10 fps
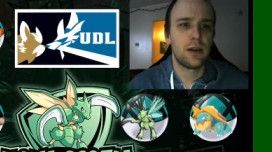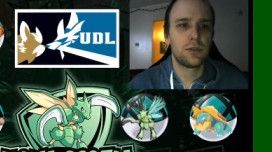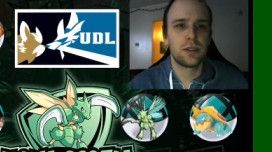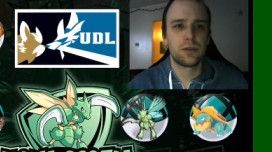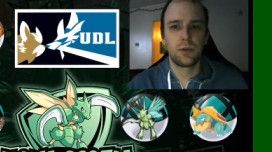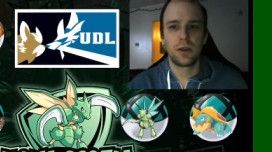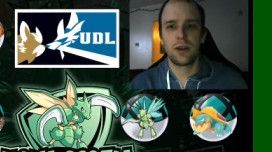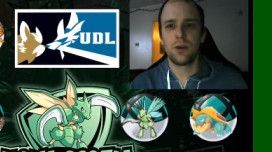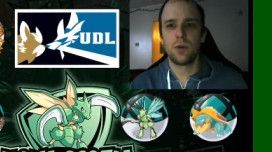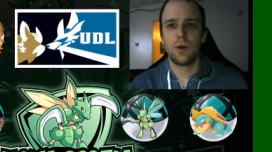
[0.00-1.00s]
us with
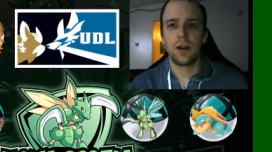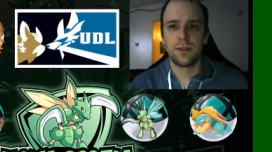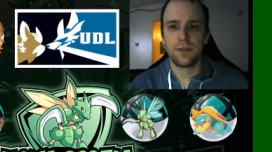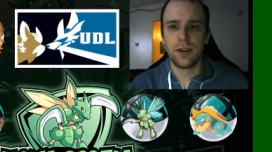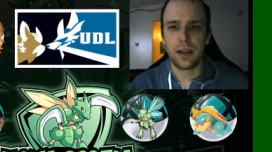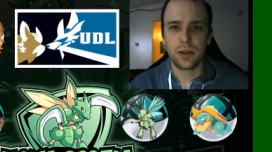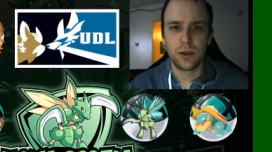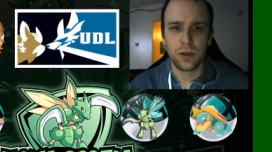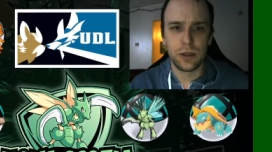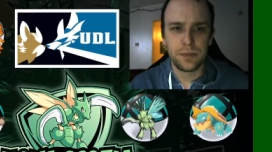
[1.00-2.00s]
our Water Fire
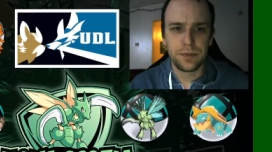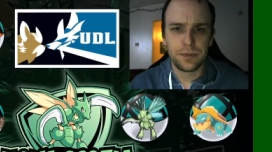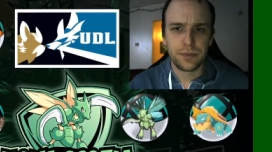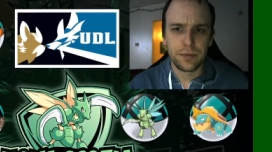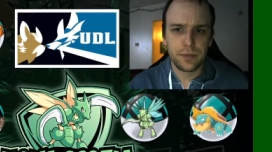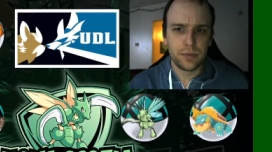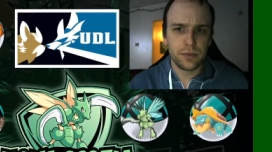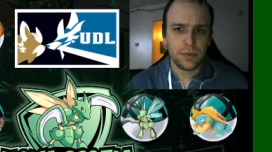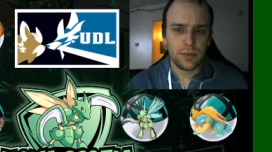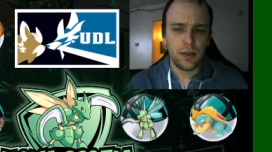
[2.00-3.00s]
core,
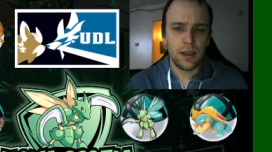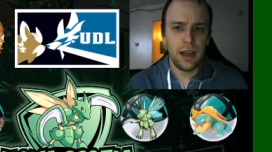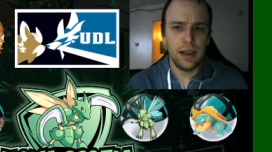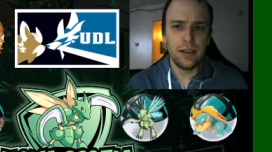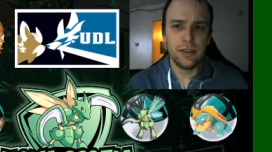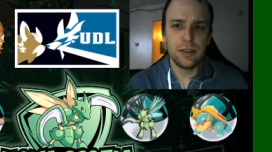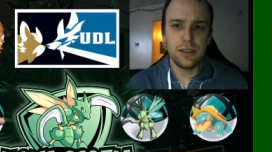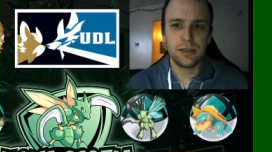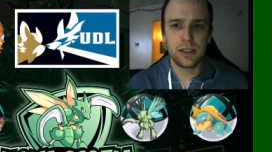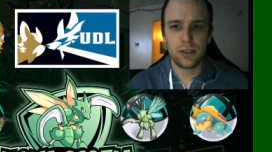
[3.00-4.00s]
and it also
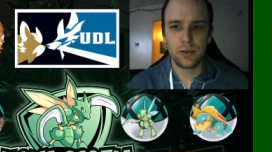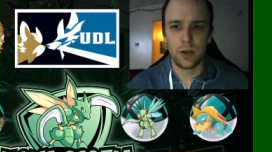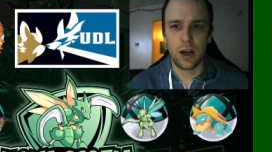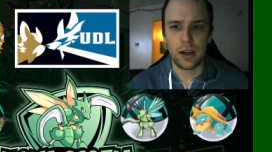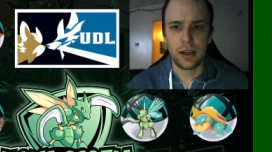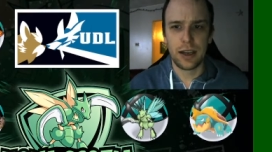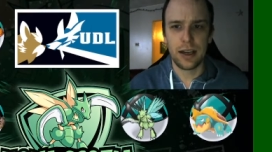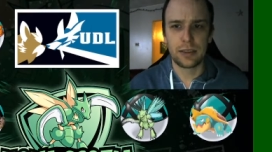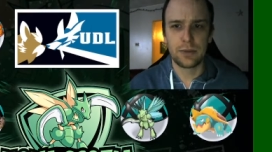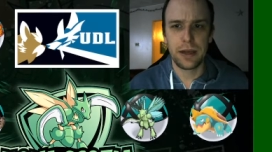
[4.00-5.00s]
gives us a rock
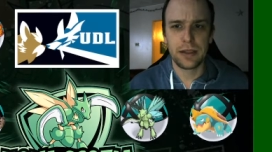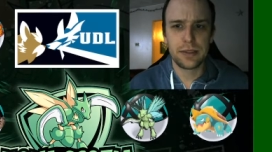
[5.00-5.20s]
aspect.